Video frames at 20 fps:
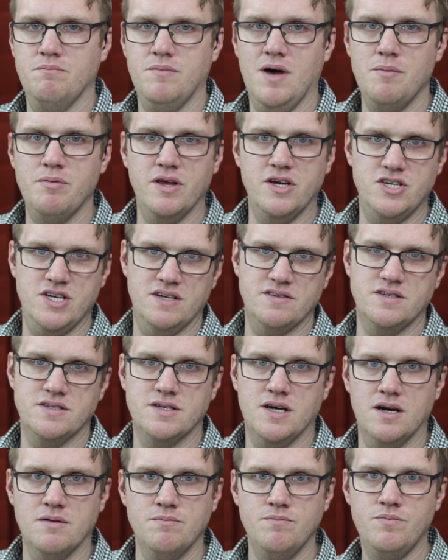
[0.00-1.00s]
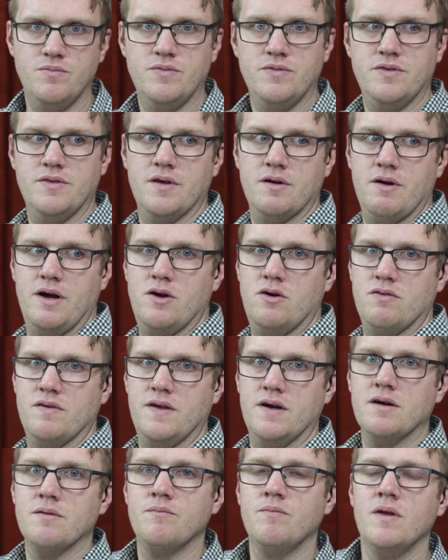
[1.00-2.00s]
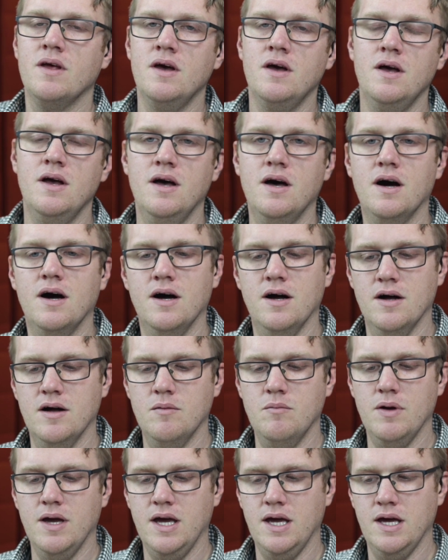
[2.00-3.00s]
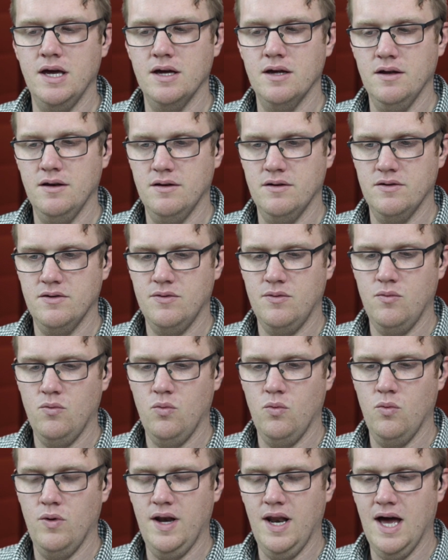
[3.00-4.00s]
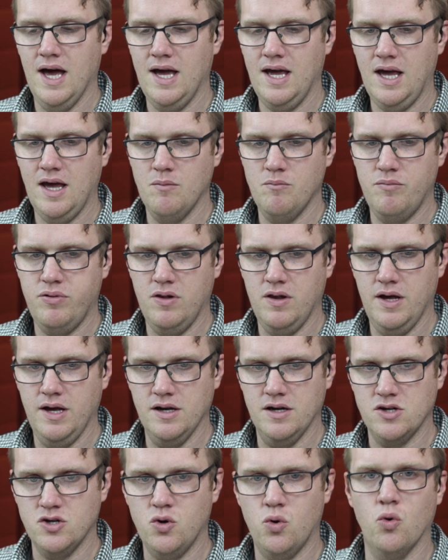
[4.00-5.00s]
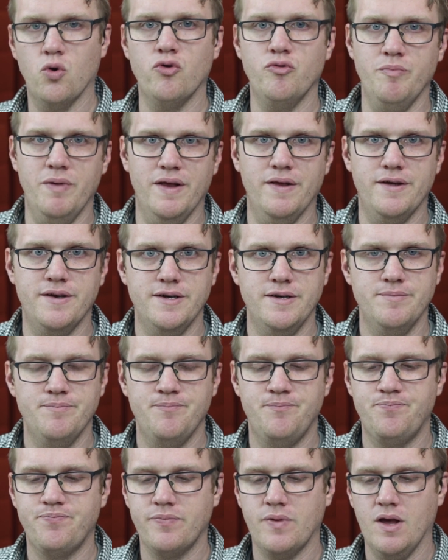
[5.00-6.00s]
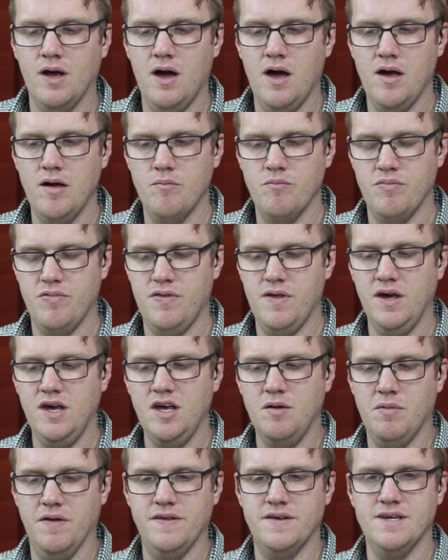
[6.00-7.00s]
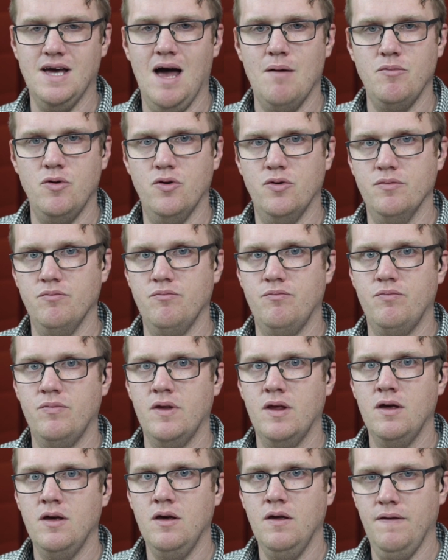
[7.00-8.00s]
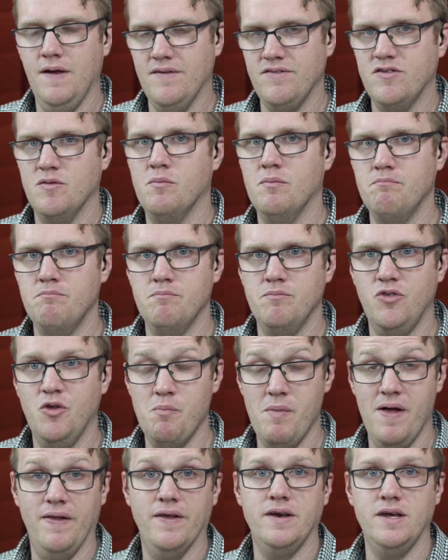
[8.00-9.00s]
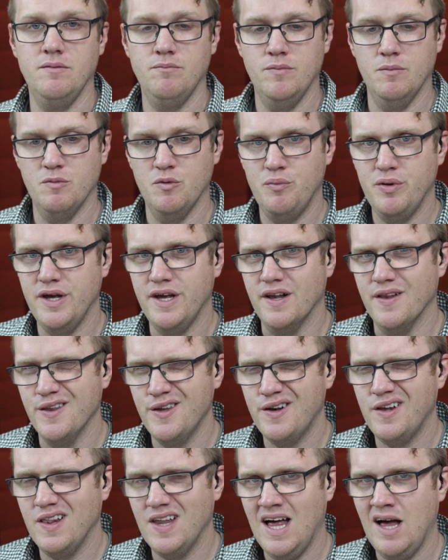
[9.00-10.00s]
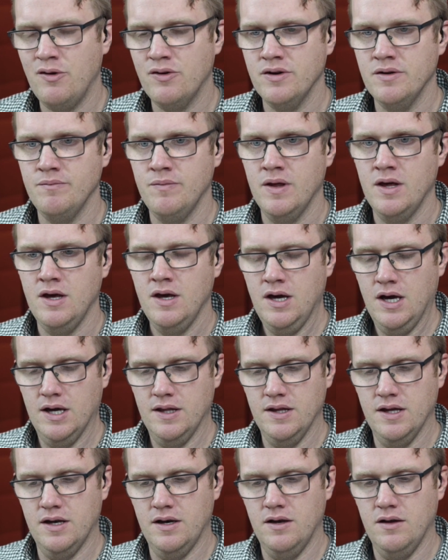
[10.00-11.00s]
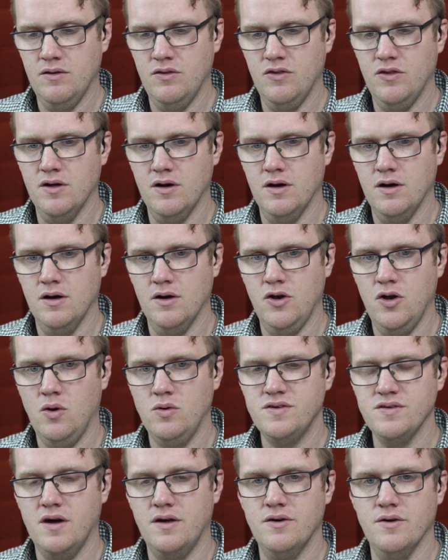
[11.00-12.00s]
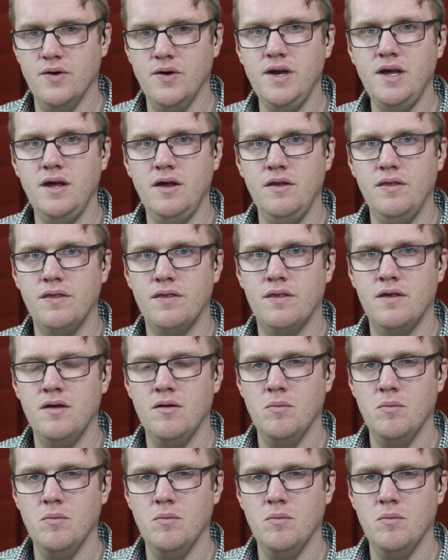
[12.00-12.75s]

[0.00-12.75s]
play jazz guitar. They're right over there. And when I am playing a chord melody, I am thinking about the top note. That's the melody. I'm going to play it a little louder, and then the notes underneath